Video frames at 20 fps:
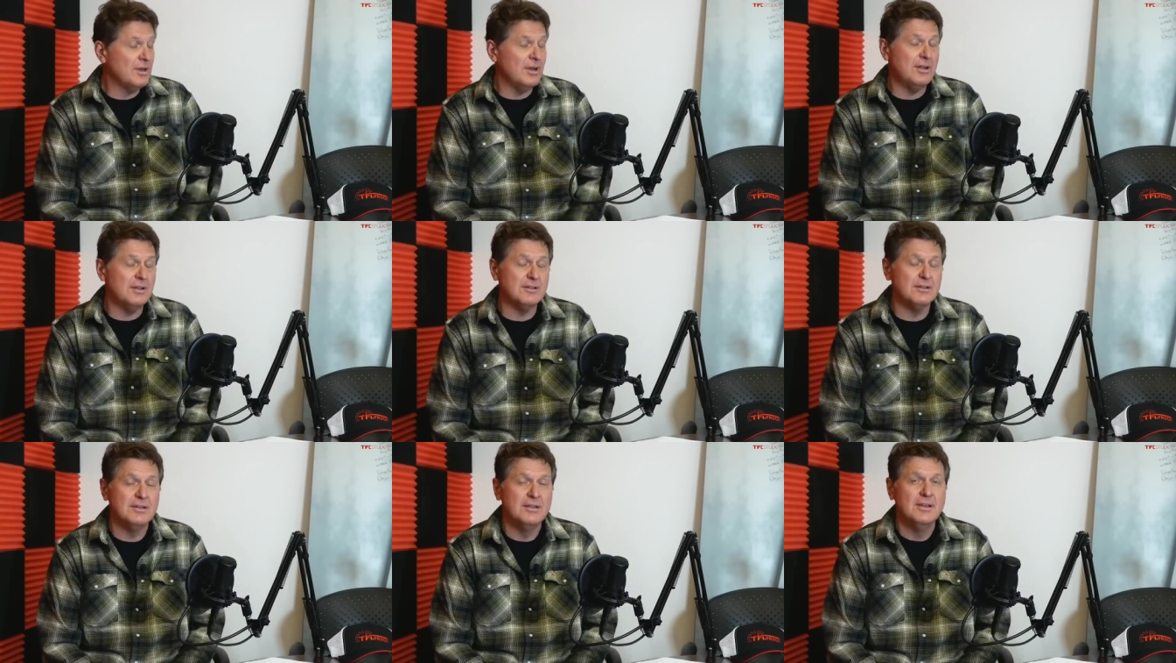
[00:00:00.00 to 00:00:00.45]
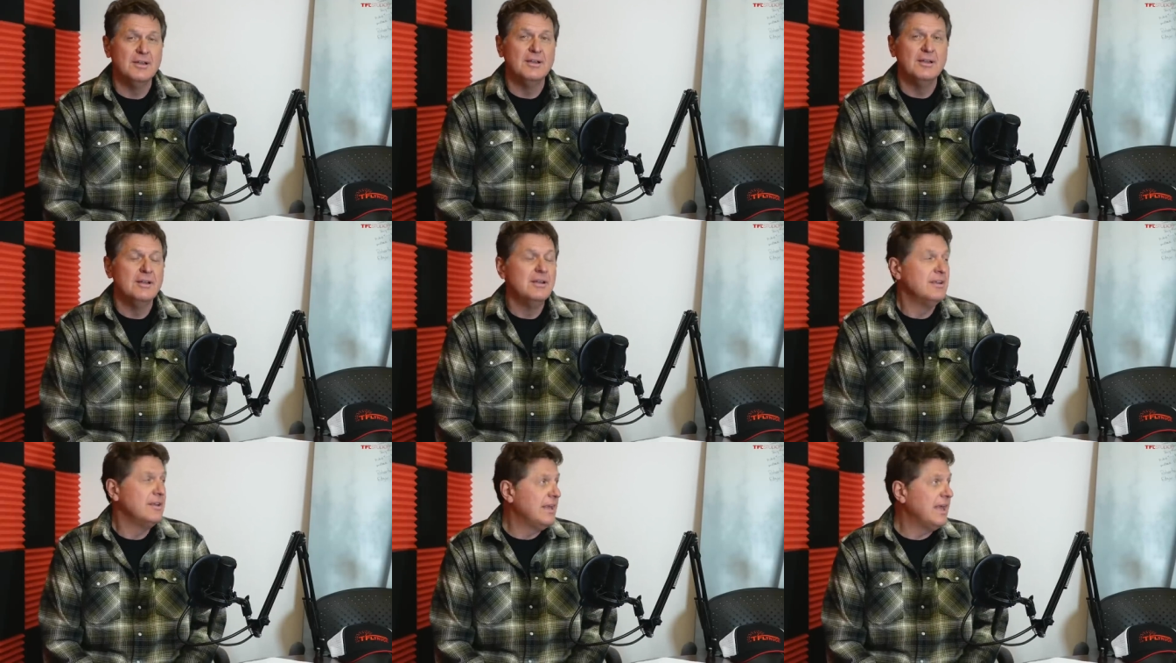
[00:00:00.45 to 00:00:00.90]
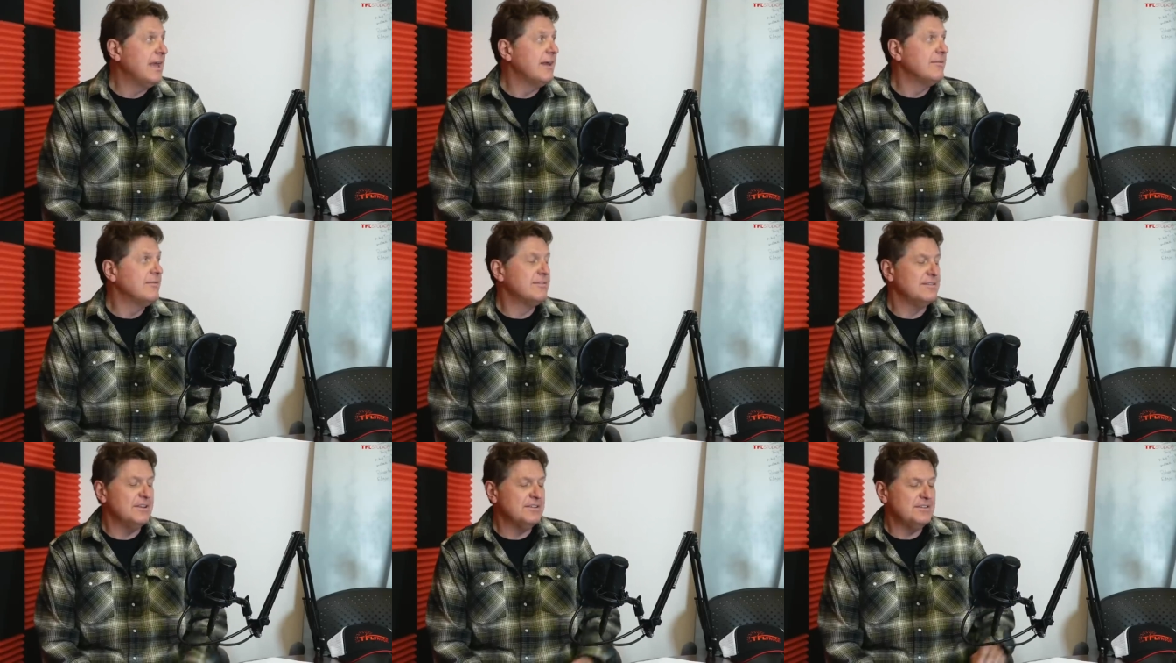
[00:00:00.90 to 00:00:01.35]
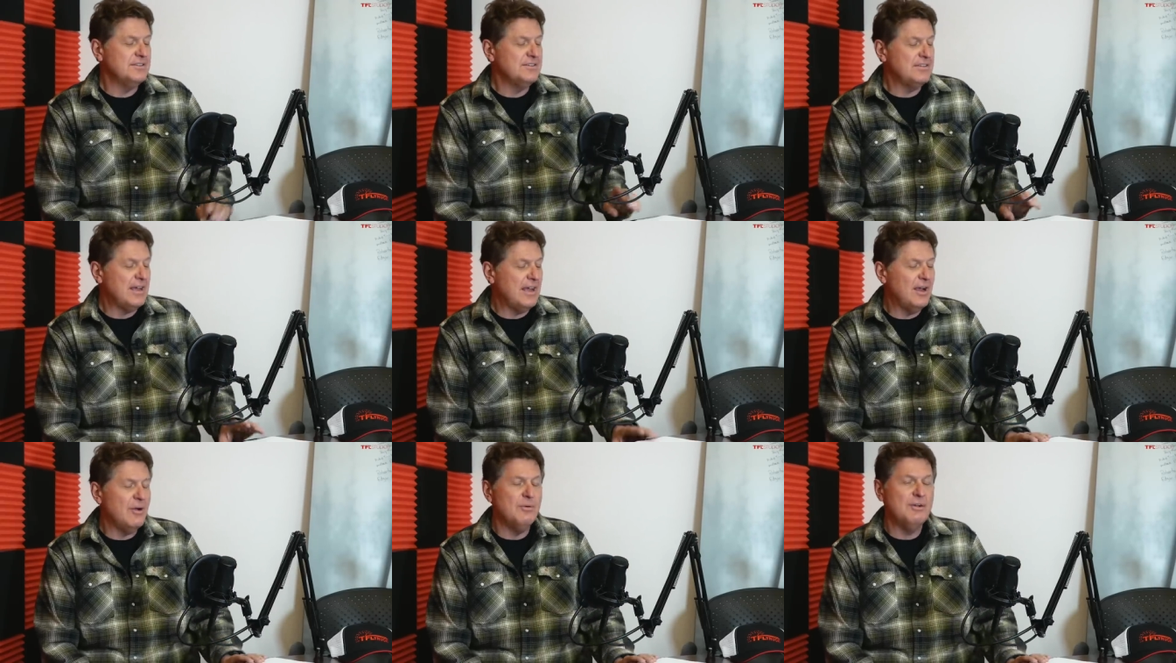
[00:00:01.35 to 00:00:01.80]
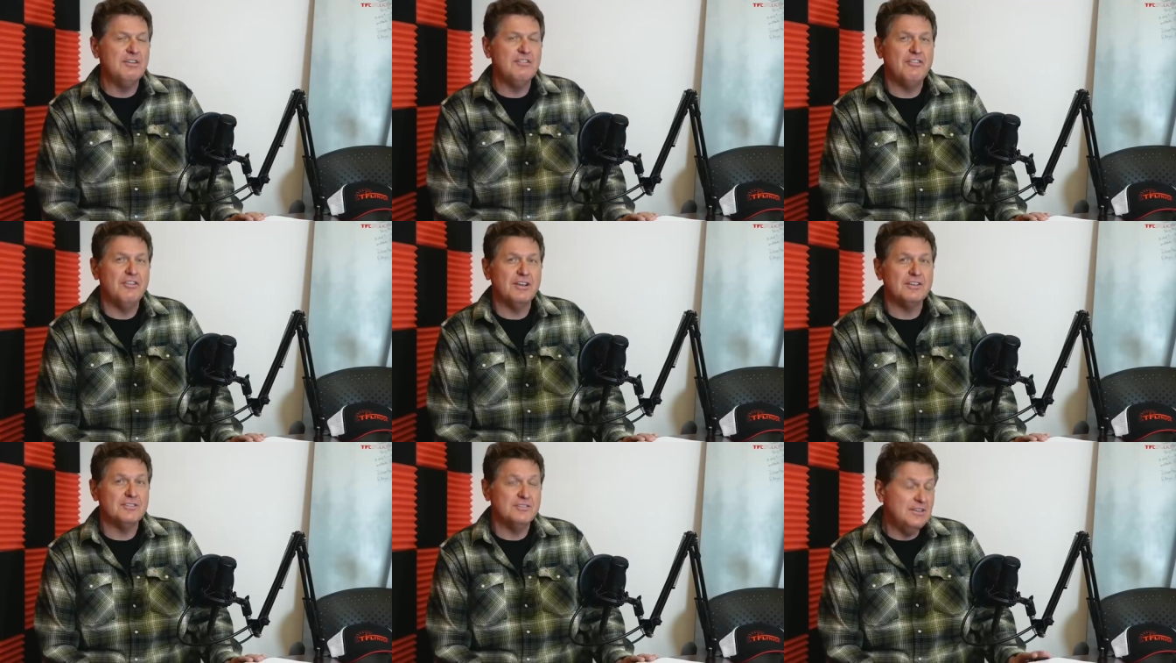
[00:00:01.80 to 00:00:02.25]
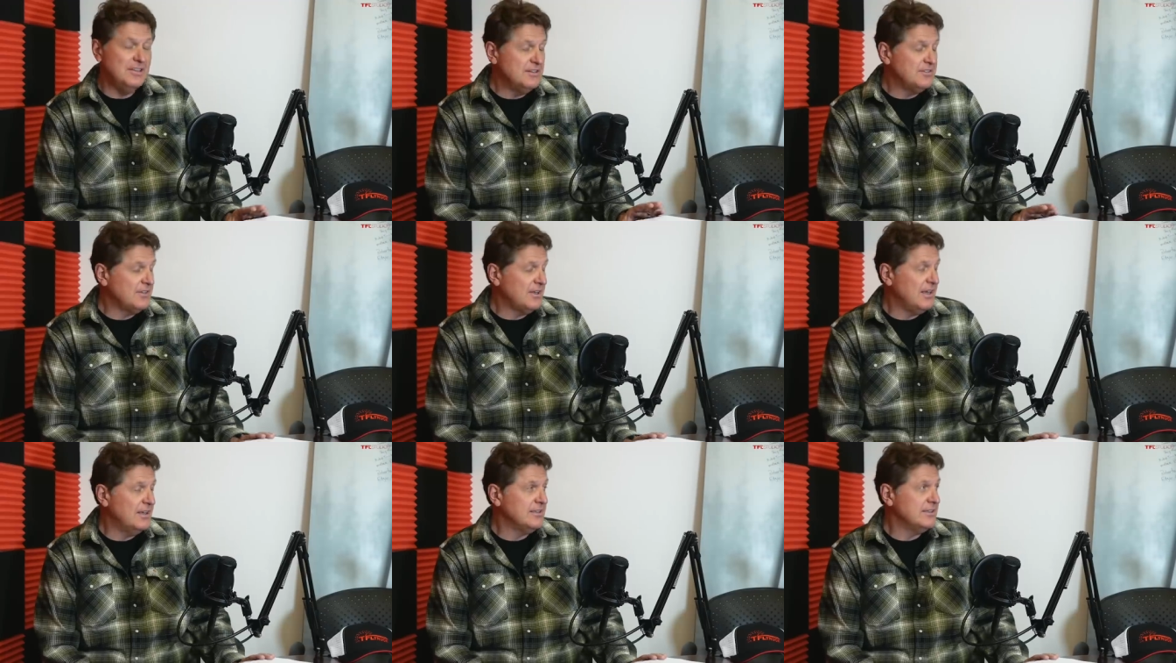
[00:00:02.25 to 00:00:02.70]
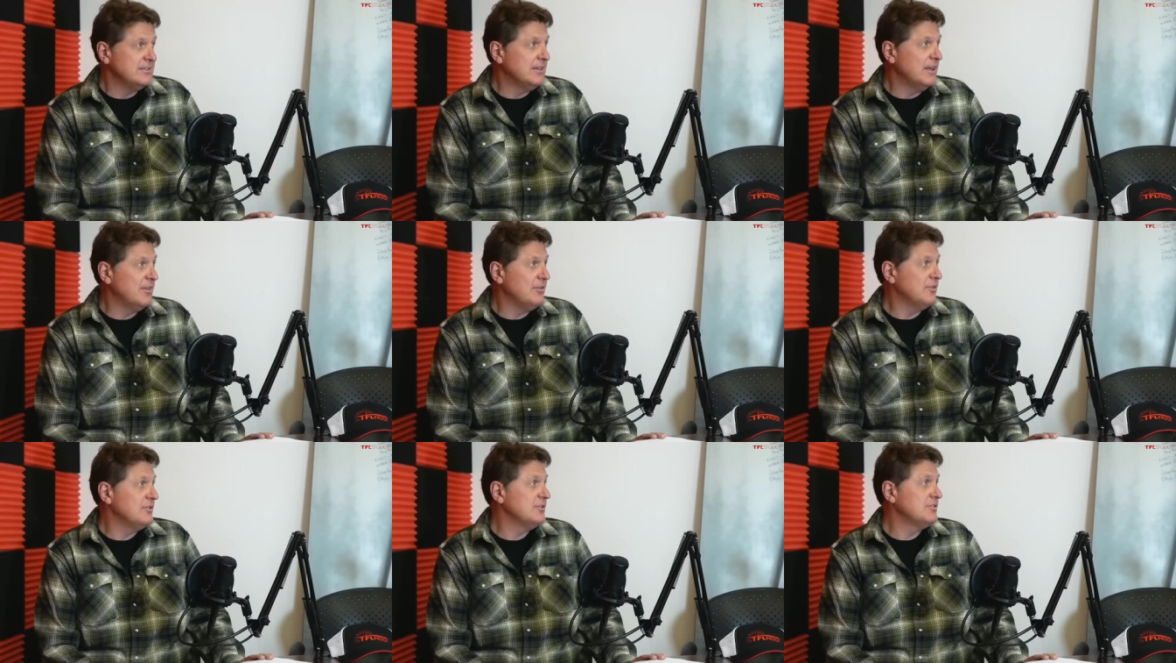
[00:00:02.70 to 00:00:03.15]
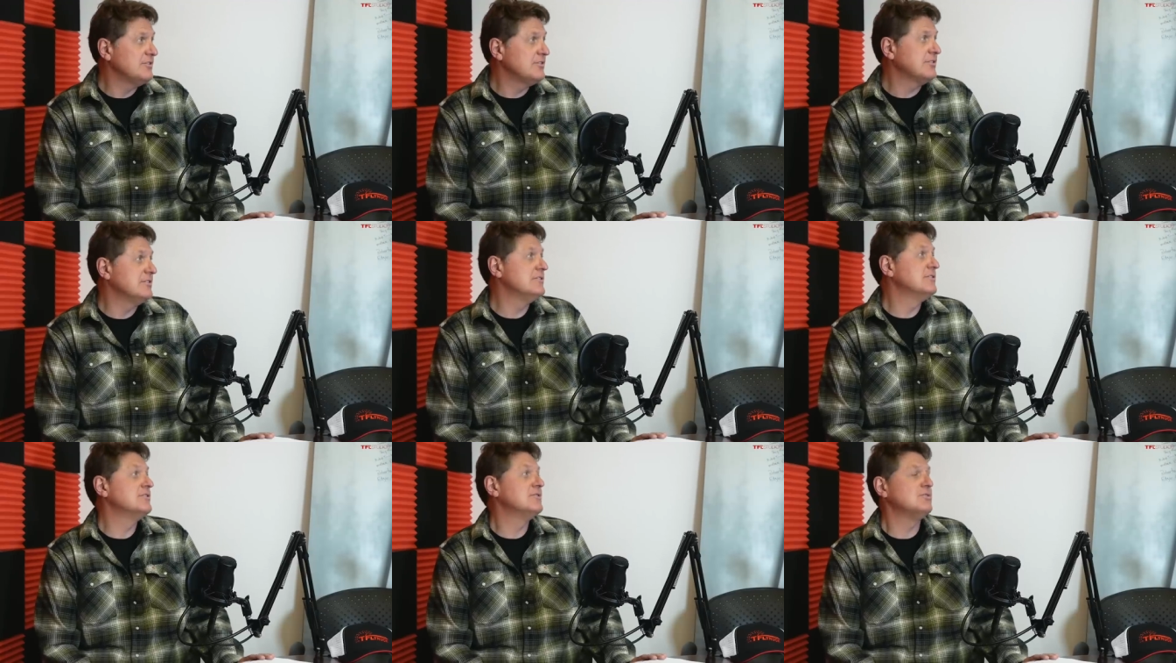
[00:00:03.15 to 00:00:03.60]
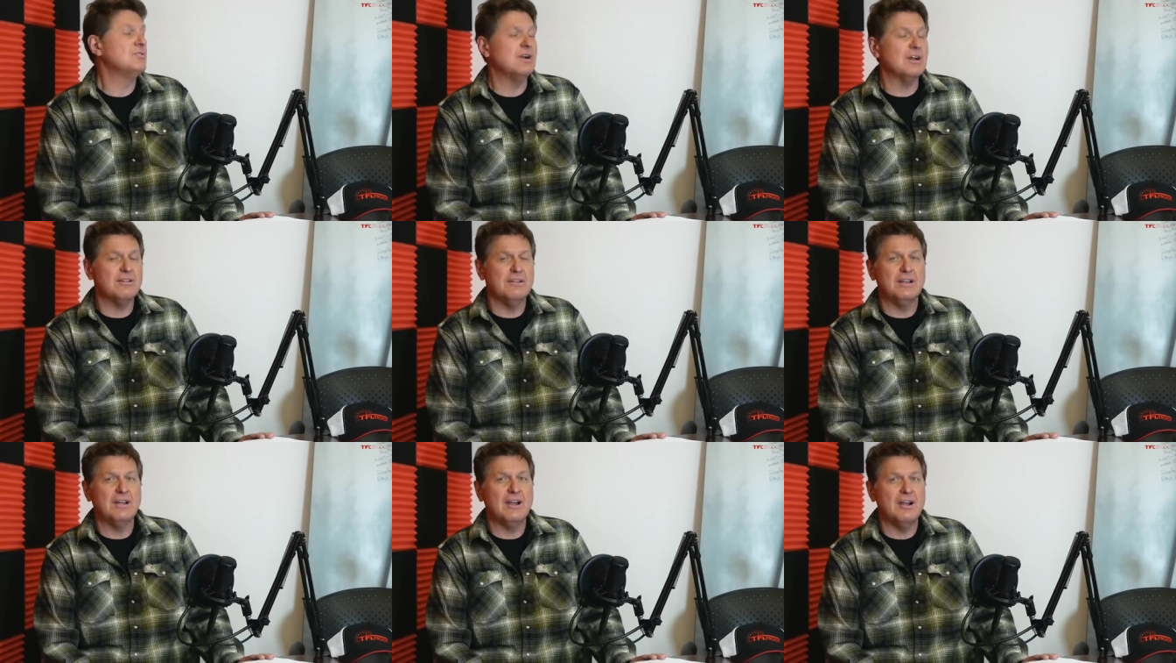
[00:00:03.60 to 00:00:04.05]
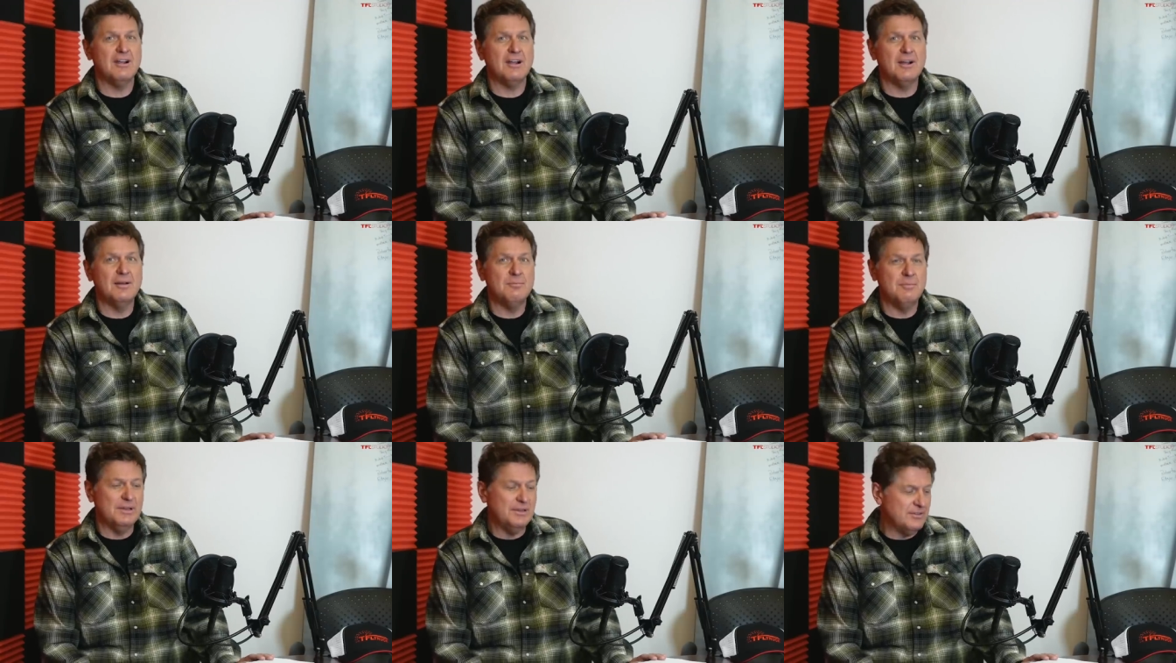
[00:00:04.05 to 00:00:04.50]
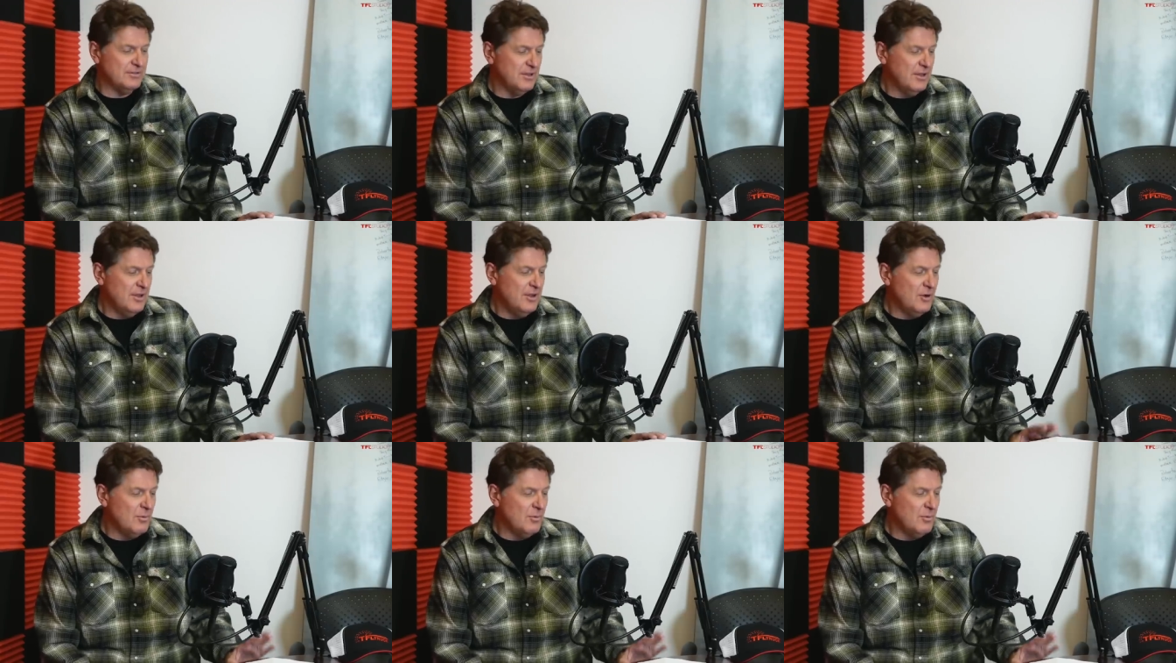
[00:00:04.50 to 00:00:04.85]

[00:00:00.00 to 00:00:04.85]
Oh, called, oh, this is yeah. Yeah, this is how we fix Nissan and other struggling car companies.